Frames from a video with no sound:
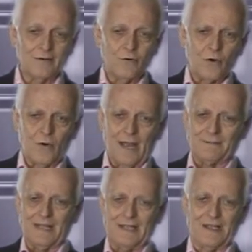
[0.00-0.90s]
Whew, I'm
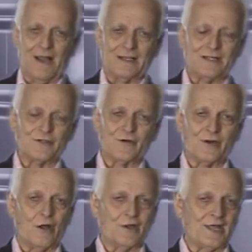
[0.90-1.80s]
glad God can turn
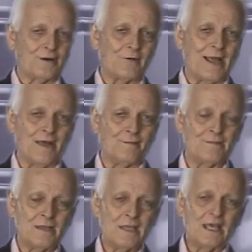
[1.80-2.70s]
all of that around
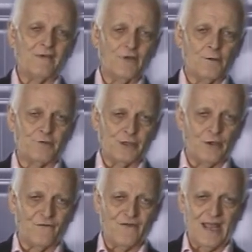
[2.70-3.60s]
if you'll put
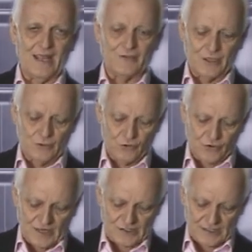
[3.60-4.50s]
your faith and your
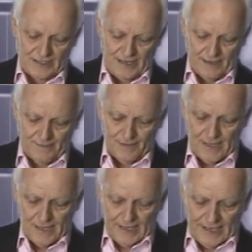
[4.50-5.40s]
trust in Him.
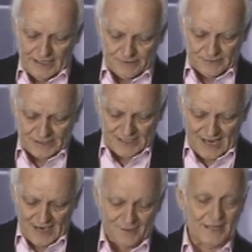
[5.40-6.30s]
He's the
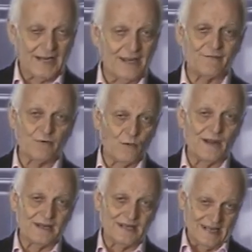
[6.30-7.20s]
Messiah that
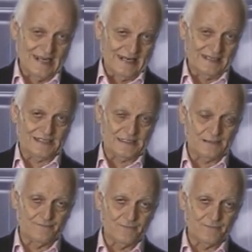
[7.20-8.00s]
everyone needs.